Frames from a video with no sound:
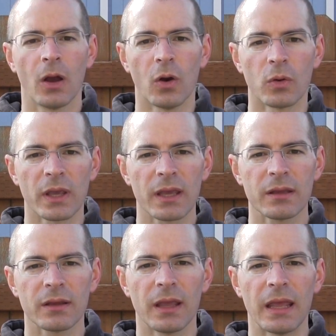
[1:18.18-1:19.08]

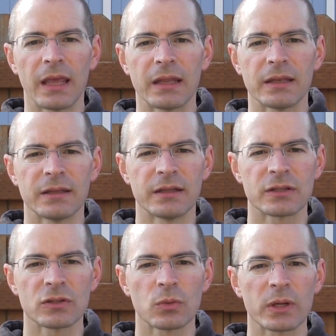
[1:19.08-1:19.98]
Okay, and
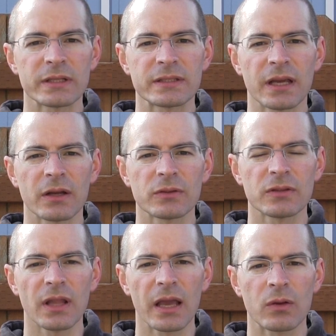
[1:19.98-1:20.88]
this is what it sounds
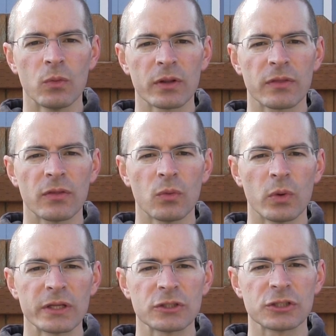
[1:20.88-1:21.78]
like with the
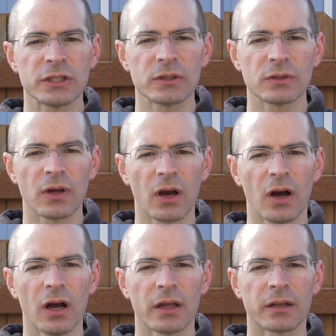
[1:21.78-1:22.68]
windshield
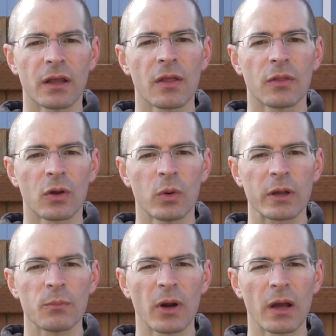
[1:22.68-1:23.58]
on. The quick
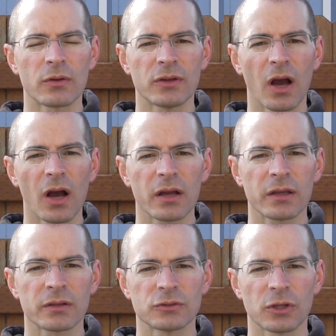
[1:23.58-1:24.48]
brown dog
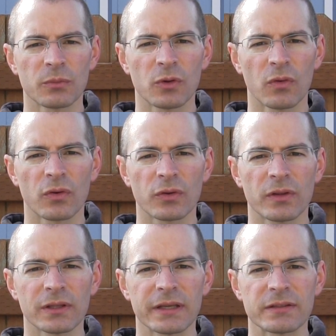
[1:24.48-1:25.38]
jumped over
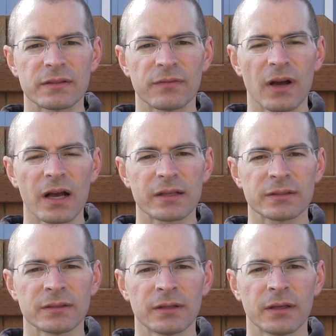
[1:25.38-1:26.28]
the lazy fox.